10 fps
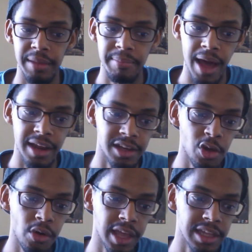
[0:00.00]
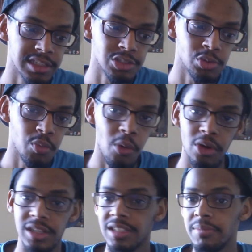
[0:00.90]
Going into more
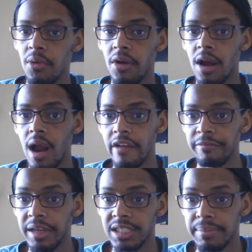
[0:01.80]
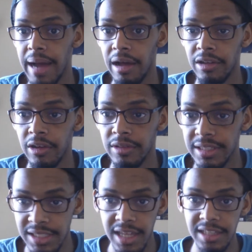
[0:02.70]
information about the
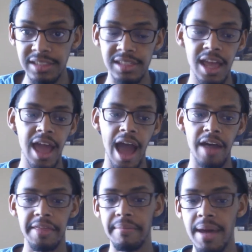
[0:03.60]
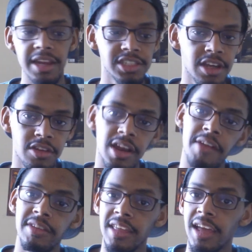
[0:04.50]
sins, how they met each other, and everything
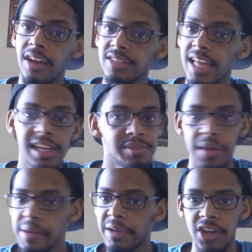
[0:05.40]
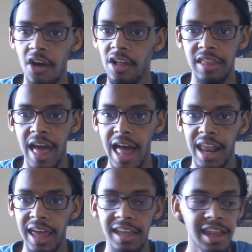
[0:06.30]
else. That is pretty much all that I liked.
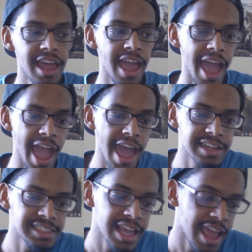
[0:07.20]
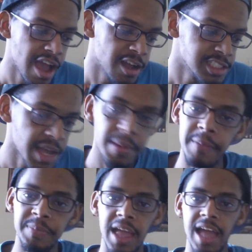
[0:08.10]
And tell
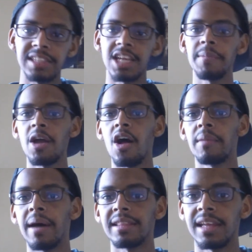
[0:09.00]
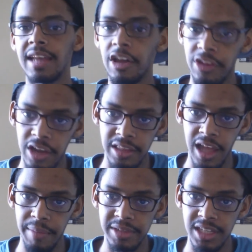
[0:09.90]
me all about that down there in the comment
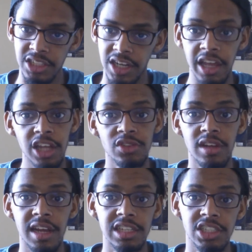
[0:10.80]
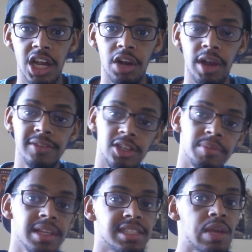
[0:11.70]
section. I'll catch you on the next John Graham show. Please keep
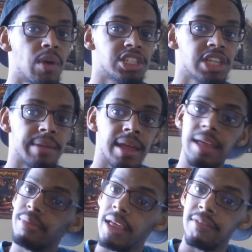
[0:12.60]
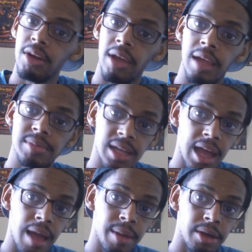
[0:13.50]
watching anime, keep playing video games. I'm out.